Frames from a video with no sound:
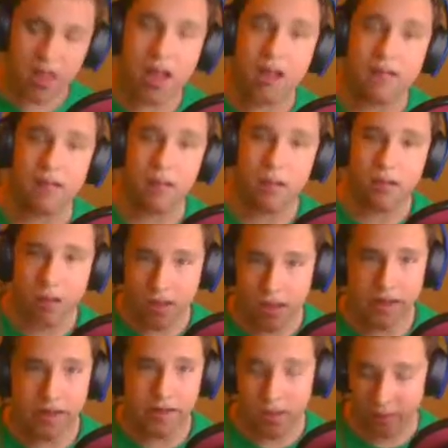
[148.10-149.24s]
have
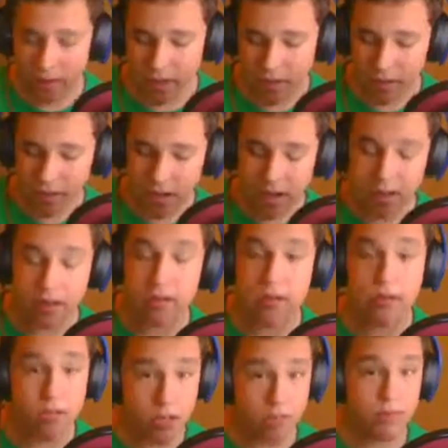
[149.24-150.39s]
income again. And
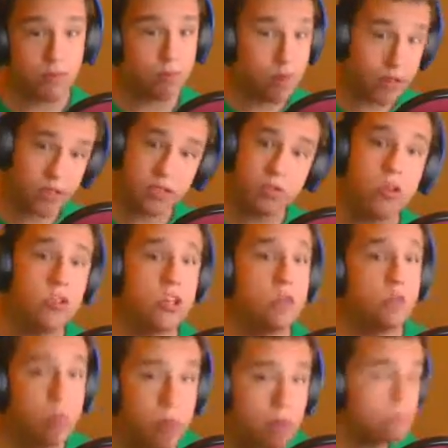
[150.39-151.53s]
trust me, if we get this one
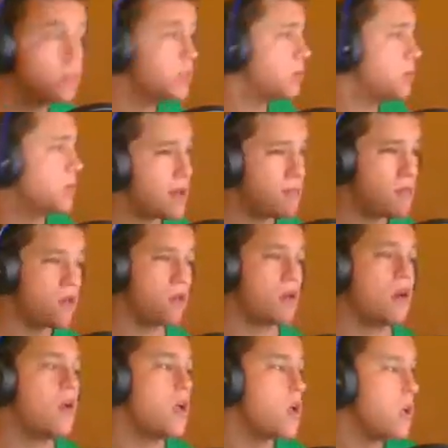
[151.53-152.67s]
job, we'll be able to do a lot
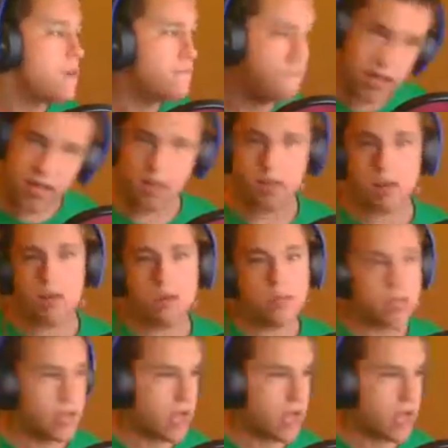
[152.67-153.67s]
more videos.